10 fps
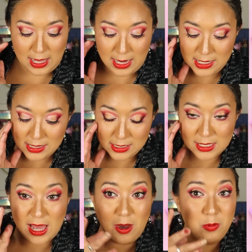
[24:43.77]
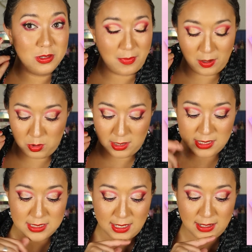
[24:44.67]
Anything to help with my oily
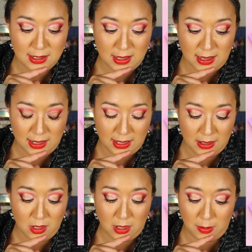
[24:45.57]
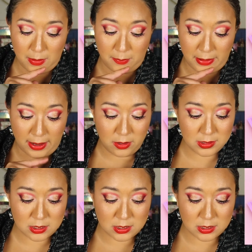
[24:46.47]
skin, I am about.